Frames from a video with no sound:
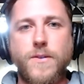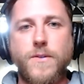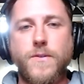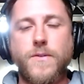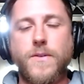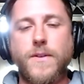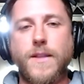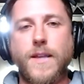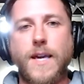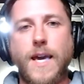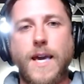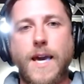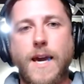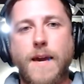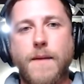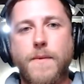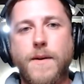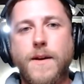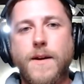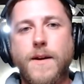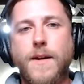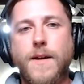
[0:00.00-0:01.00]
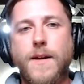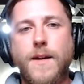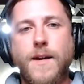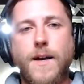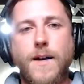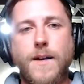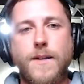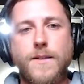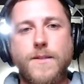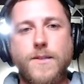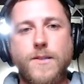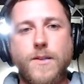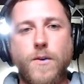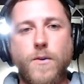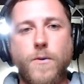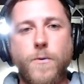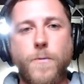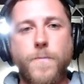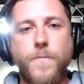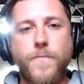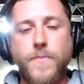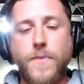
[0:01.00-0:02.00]
in the game.
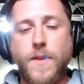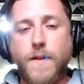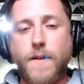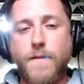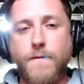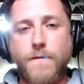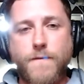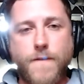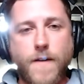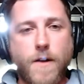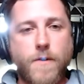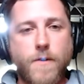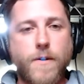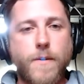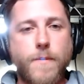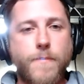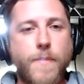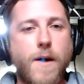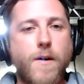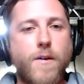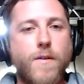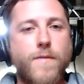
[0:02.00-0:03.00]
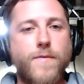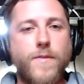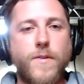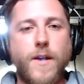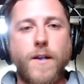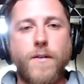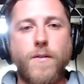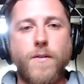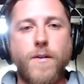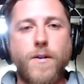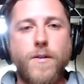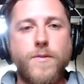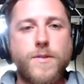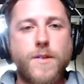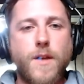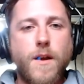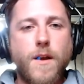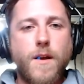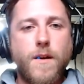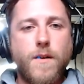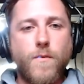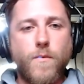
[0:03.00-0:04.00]
So very powerful heroes.
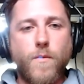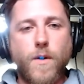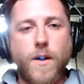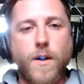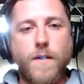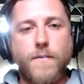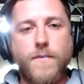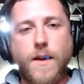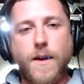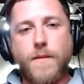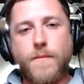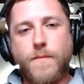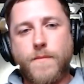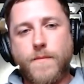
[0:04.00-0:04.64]
One of them,